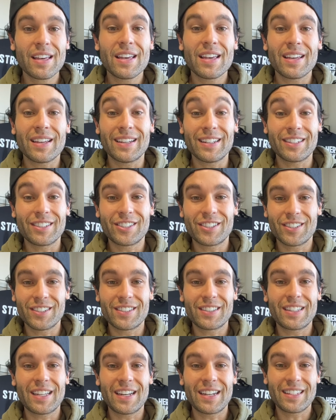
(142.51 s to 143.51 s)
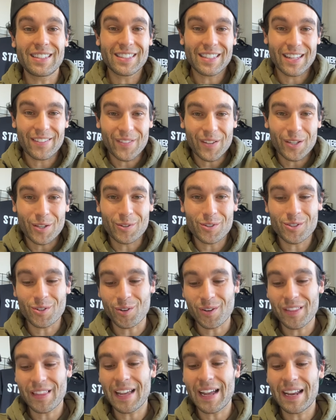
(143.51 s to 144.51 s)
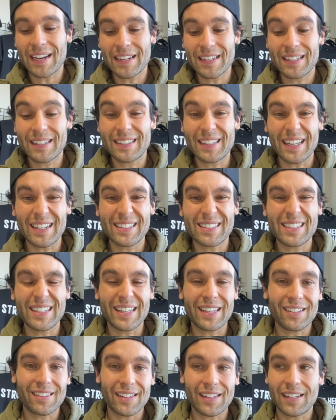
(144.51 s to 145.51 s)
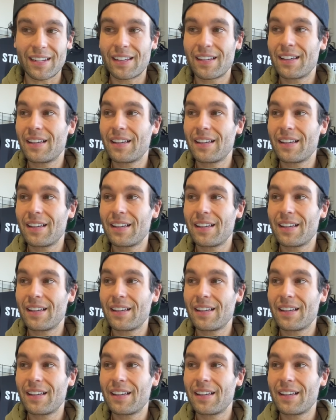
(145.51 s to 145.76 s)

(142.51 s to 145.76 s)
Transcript: It's just that it's giving you sort of that tingling